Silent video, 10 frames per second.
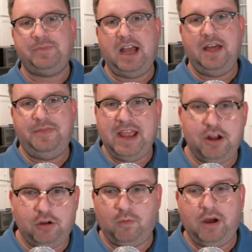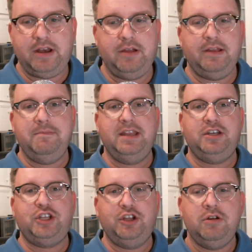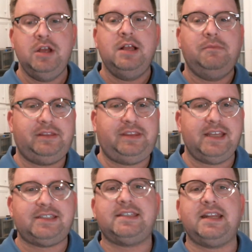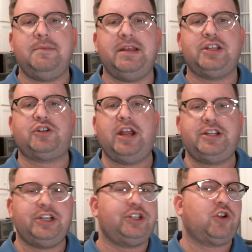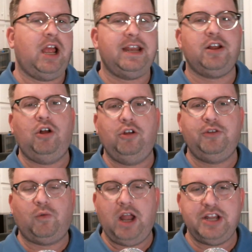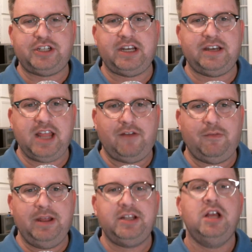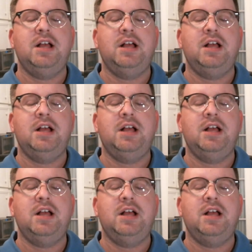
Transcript: Uh, they don't want to admit to, but this is an administration trying to hold the Russian government